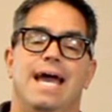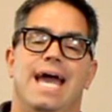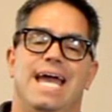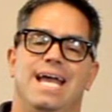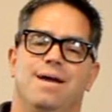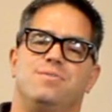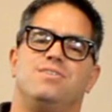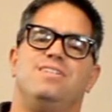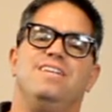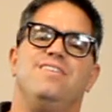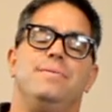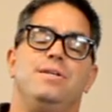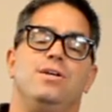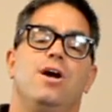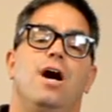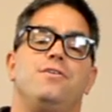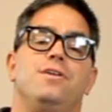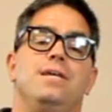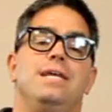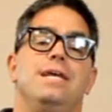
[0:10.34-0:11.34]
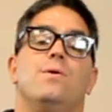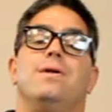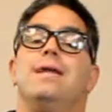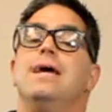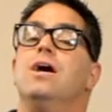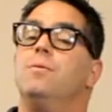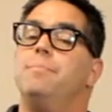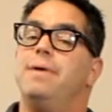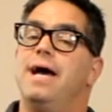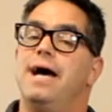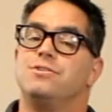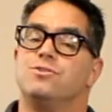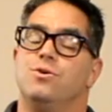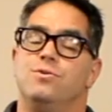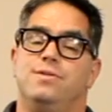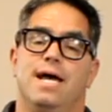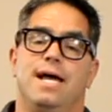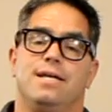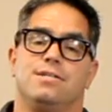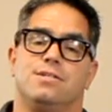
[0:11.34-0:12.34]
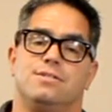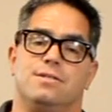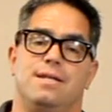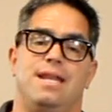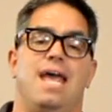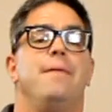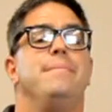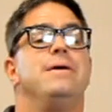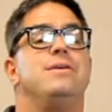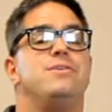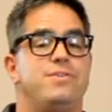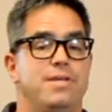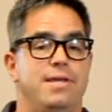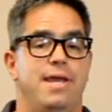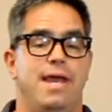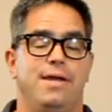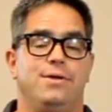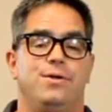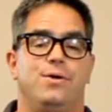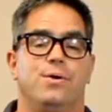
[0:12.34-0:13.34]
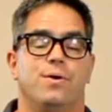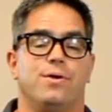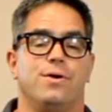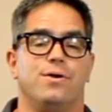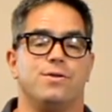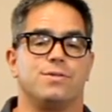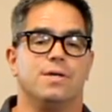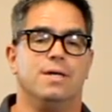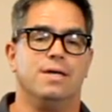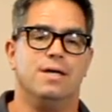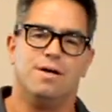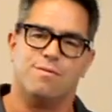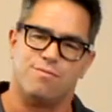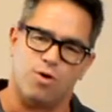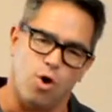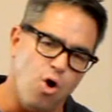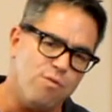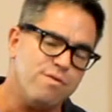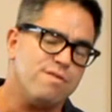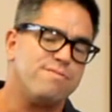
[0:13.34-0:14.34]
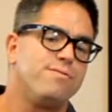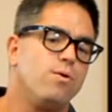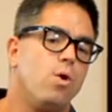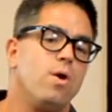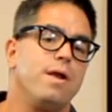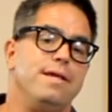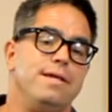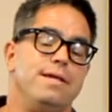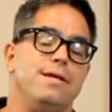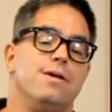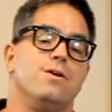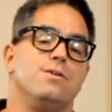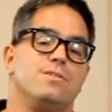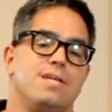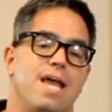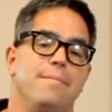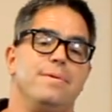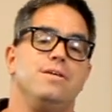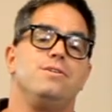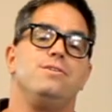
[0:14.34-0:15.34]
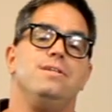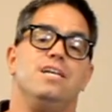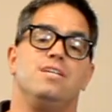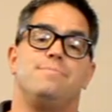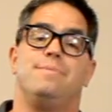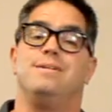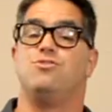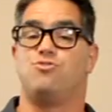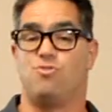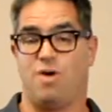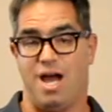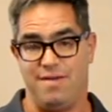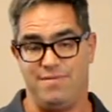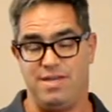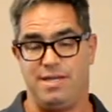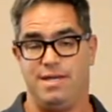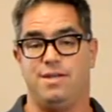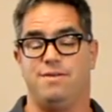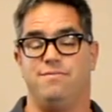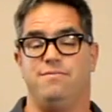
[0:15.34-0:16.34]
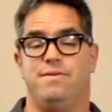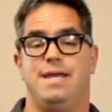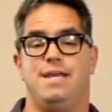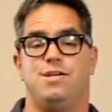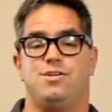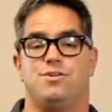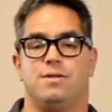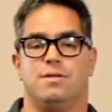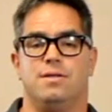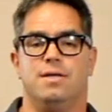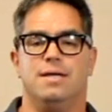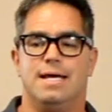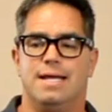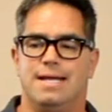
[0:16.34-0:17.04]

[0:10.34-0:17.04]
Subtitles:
Hey, I'm Steve Vignanti here in El Paso, Texas at MSD headquarters. For over 40 years, MSD has been driving innovation.